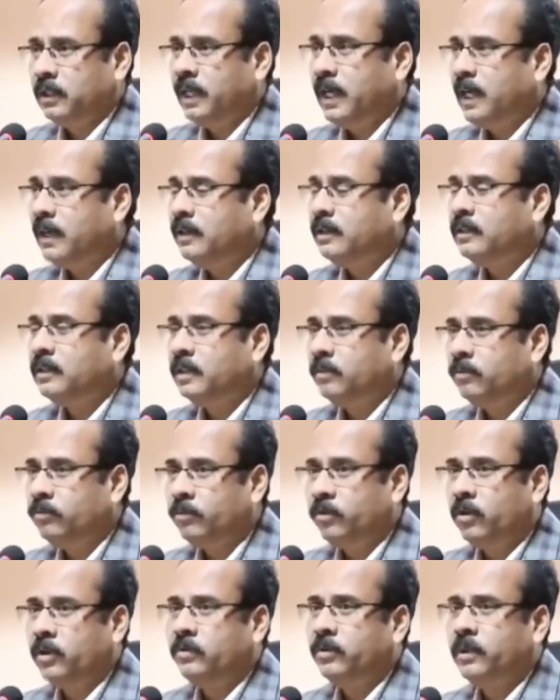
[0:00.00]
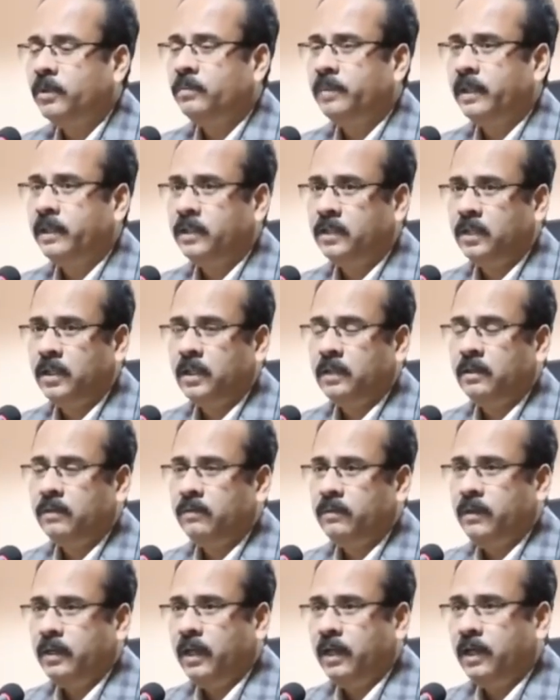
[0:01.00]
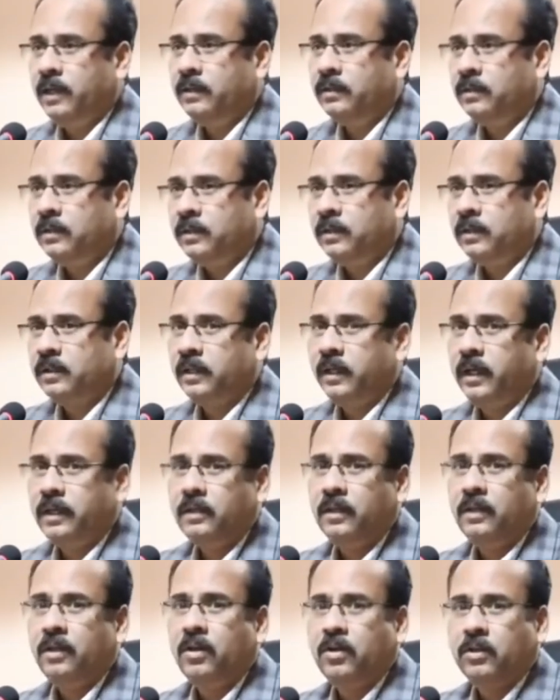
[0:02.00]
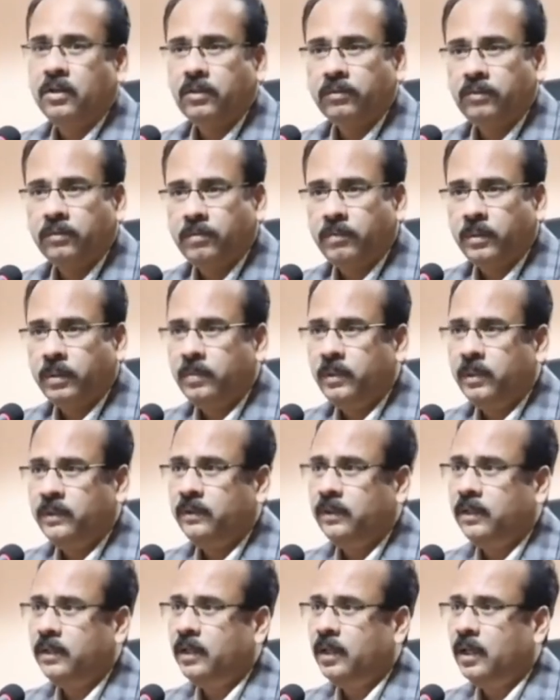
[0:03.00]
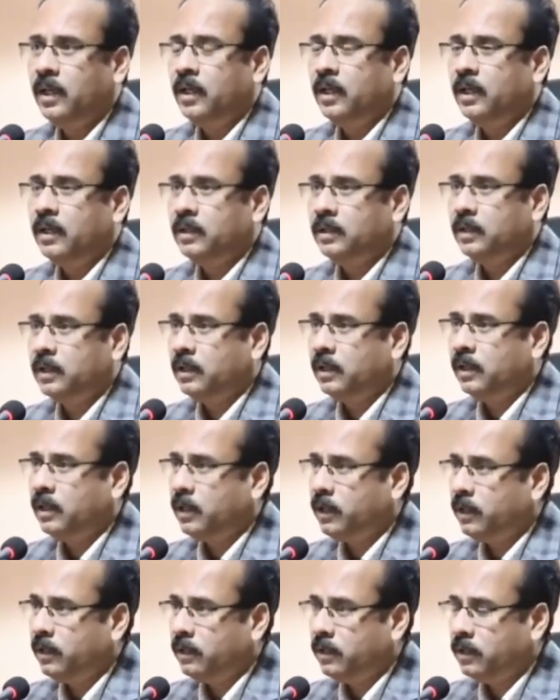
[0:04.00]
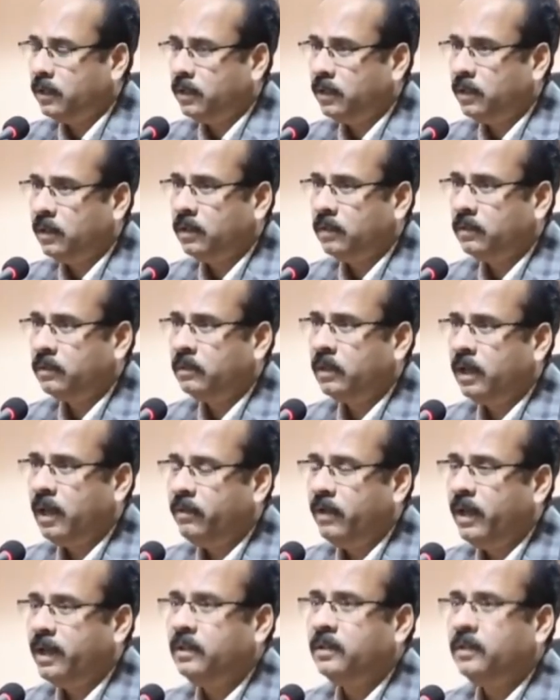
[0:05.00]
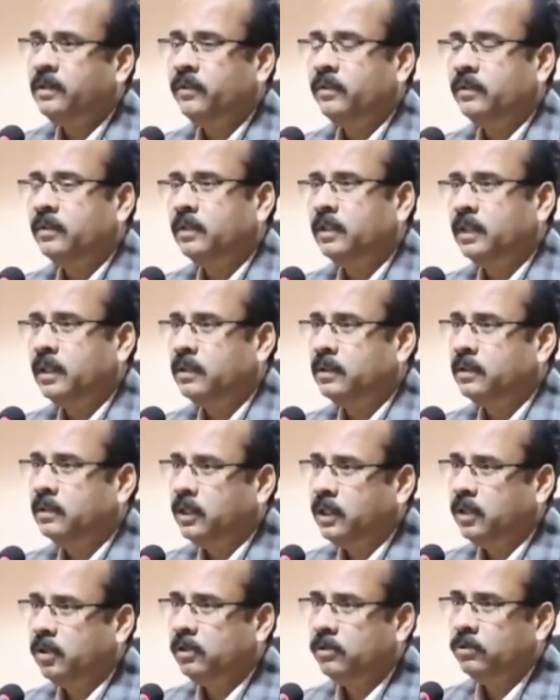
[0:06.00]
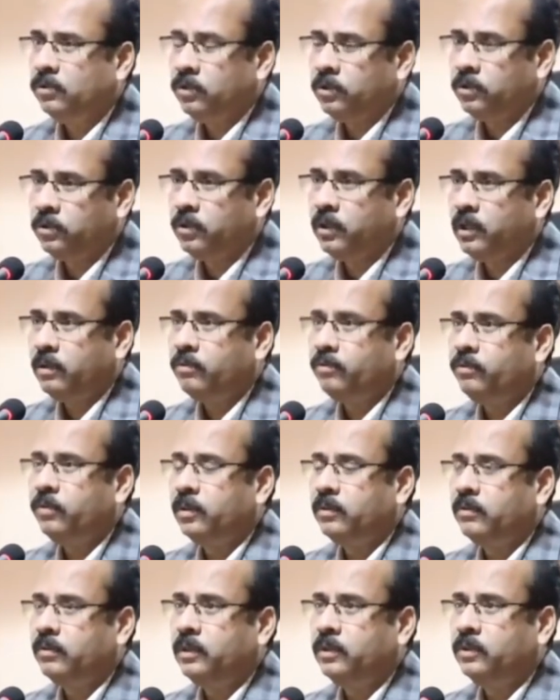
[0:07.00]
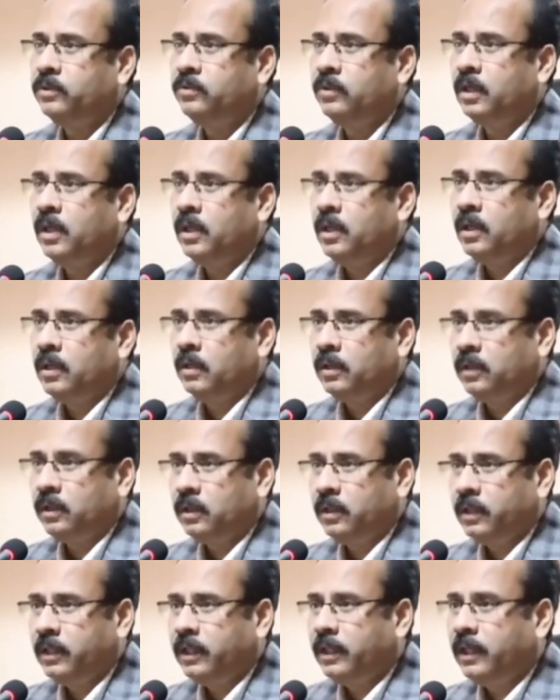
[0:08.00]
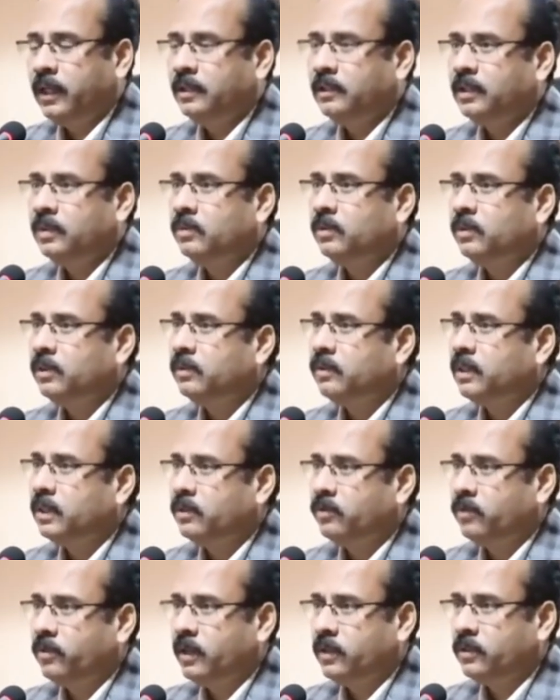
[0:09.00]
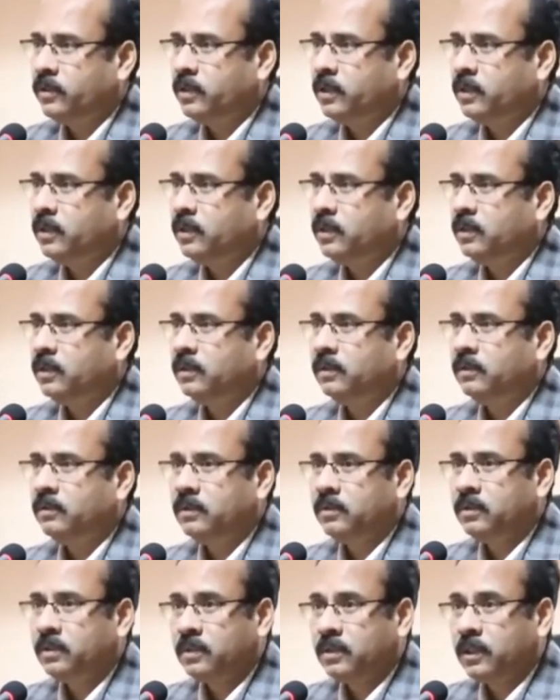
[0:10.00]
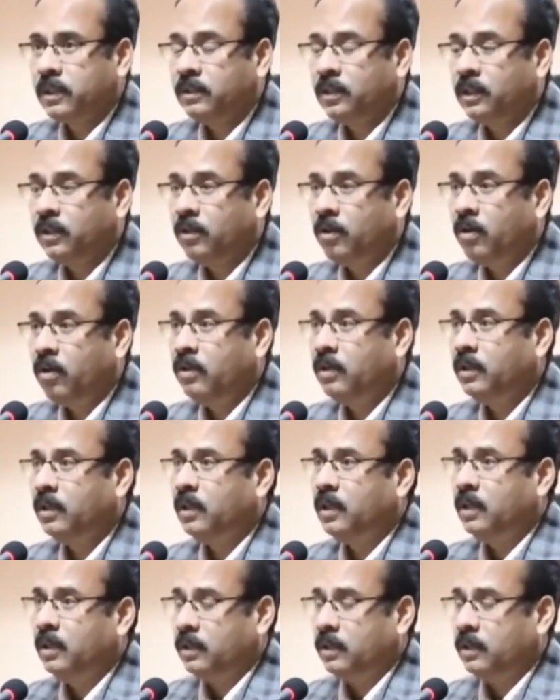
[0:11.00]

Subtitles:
they hadn't come forward, but we had created a lot of publicity and awareness that they also should come forward to declare themselves as transgender, which is nothing wrong.